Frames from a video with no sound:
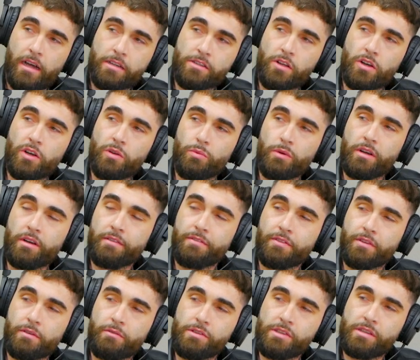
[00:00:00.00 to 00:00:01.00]
I started to wonder if
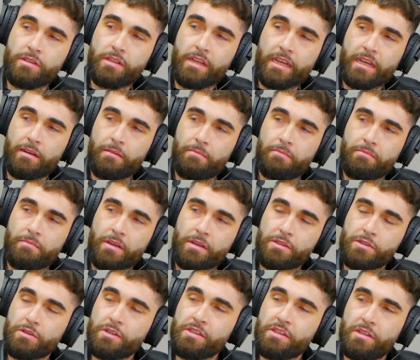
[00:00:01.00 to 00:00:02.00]
three was a like a
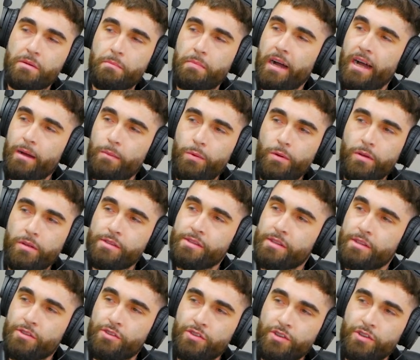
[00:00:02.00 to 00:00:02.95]
because three's in the Bible. It's, it's the a